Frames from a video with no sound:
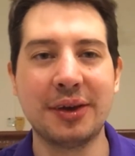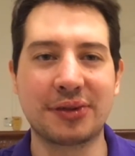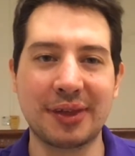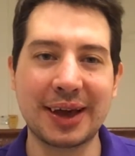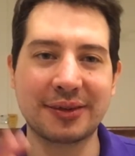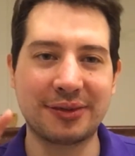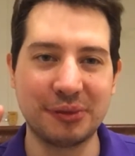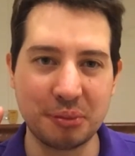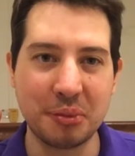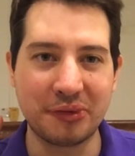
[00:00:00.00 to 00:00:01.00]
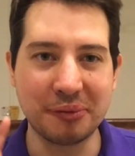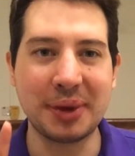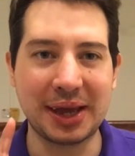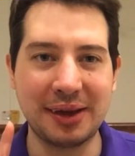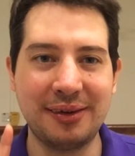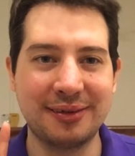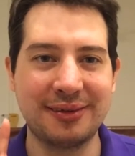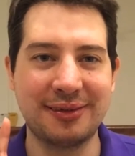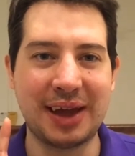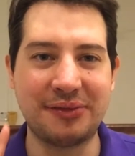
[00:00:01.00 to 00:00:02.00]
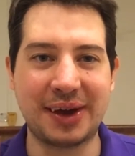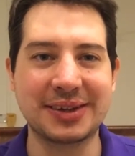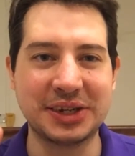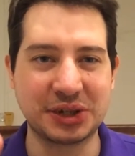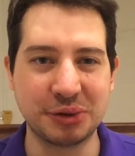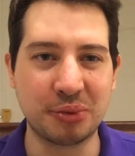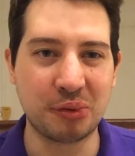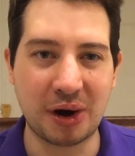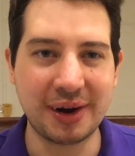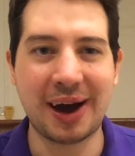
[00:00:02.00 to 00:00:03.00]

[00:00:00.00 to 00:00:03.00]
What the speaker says: So that's, for me, advantage number one.